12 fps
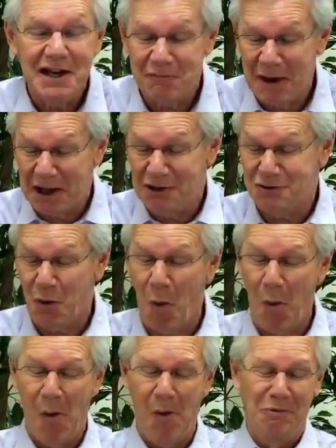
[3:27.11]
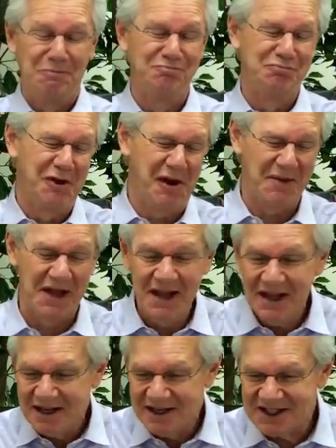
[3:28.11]
Everybody goes, oh,
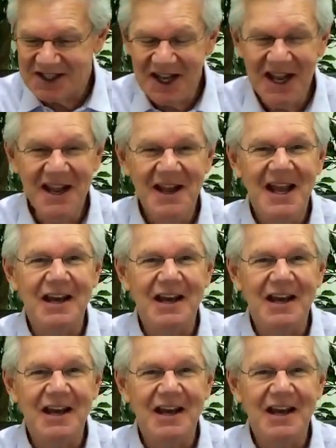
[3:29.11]
you see,